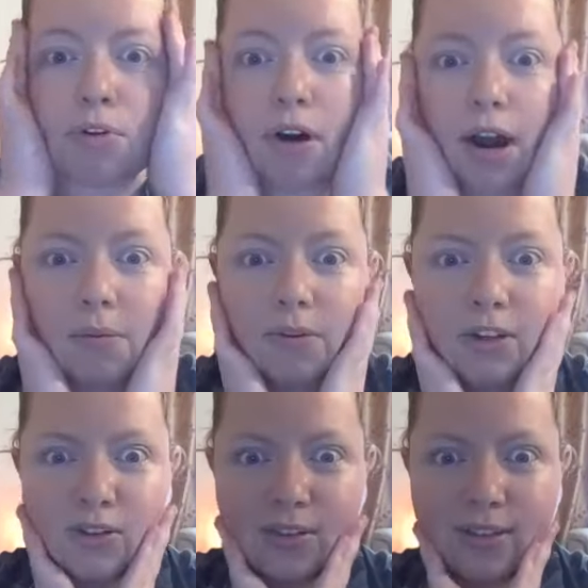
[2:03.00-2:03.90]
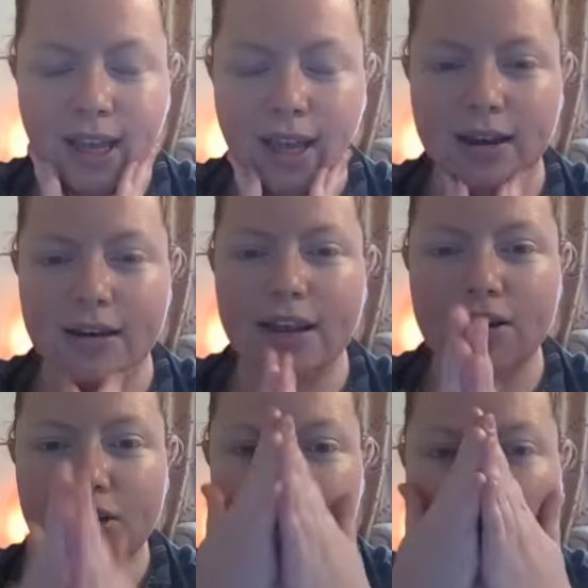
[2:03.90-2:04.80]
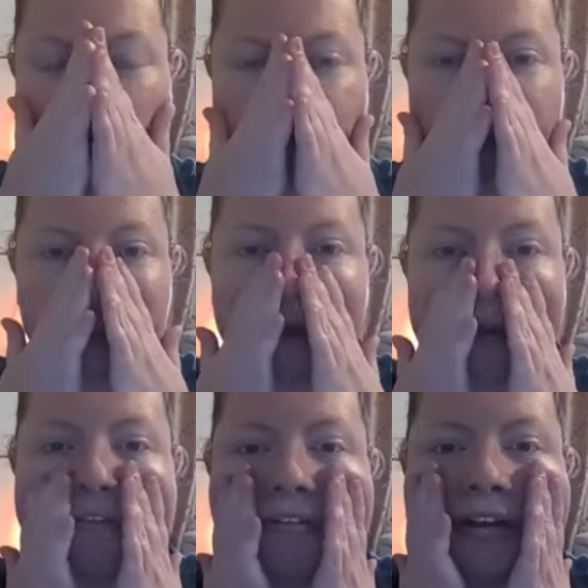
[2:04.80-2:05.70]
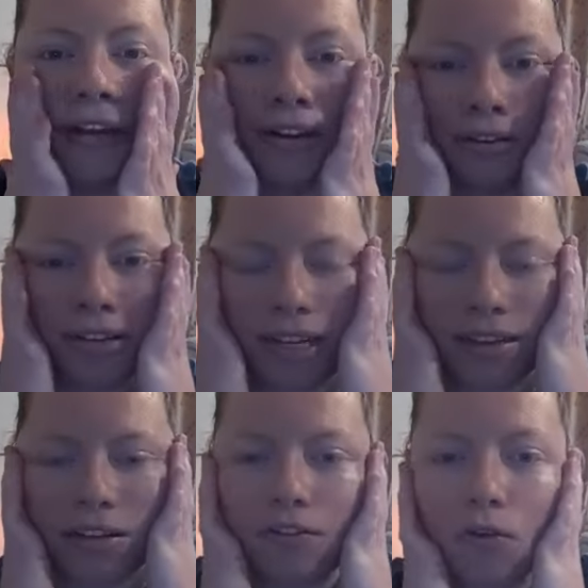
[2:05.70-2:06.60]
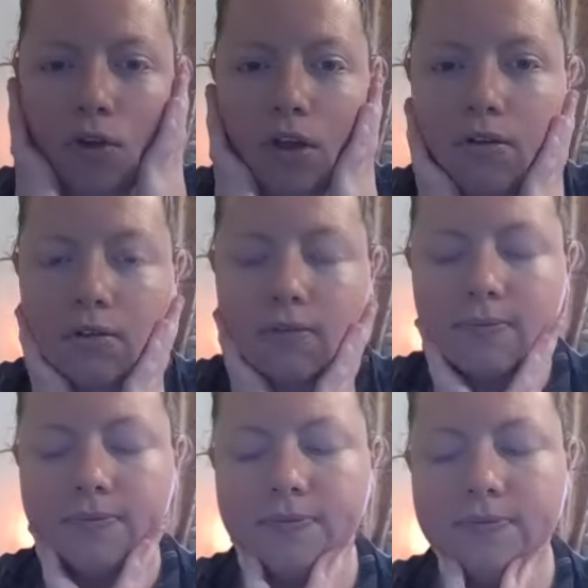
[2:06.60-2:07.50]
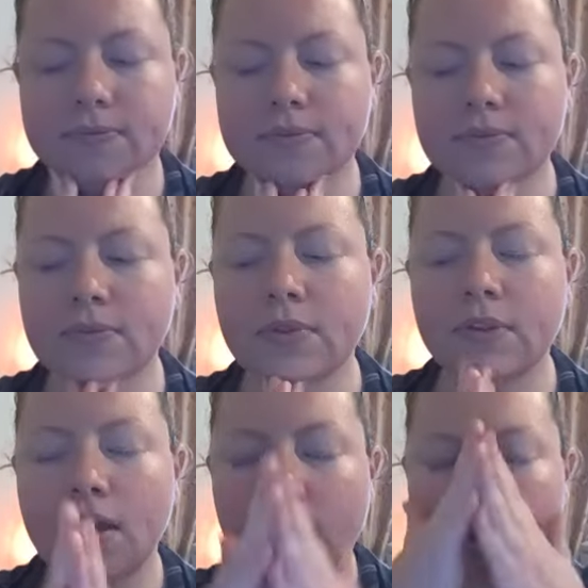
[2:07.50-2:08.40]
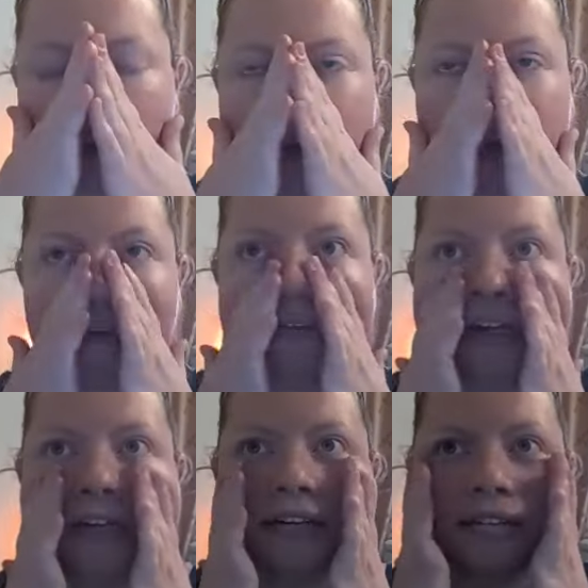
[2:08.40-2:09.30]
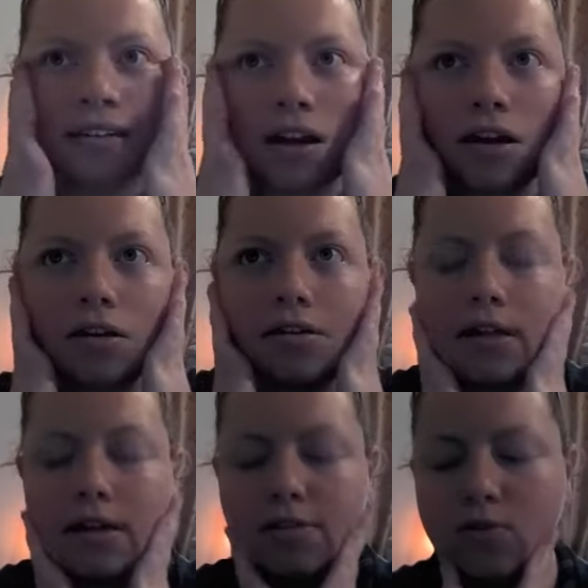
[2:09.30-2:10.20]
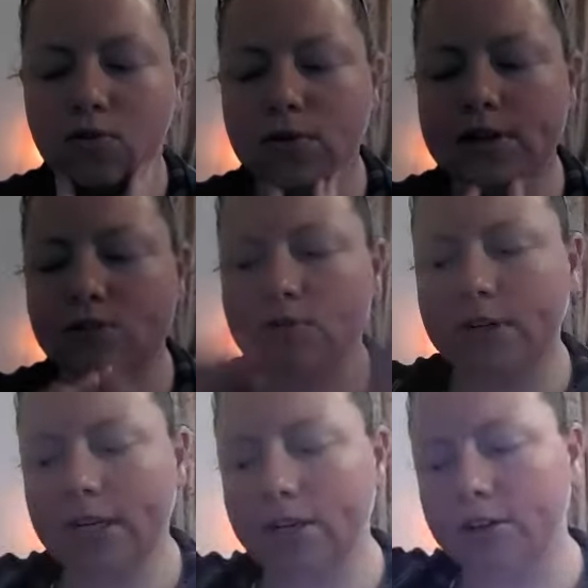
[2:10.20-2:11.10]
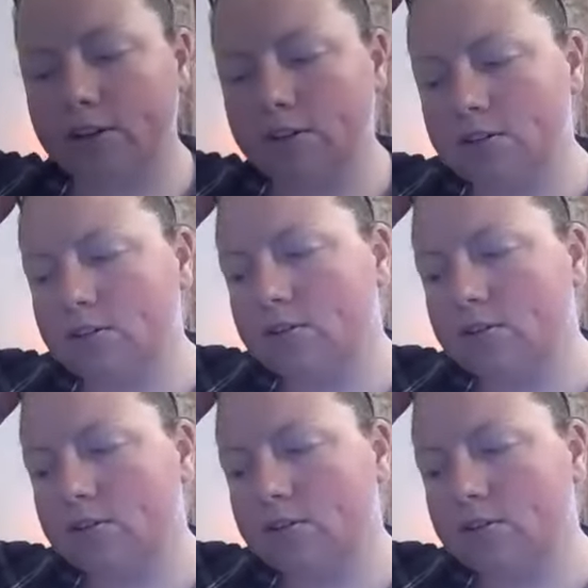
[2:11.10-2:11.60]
prepped your skin and you have a lovely coating of oil, you are ready to start. And it's always really good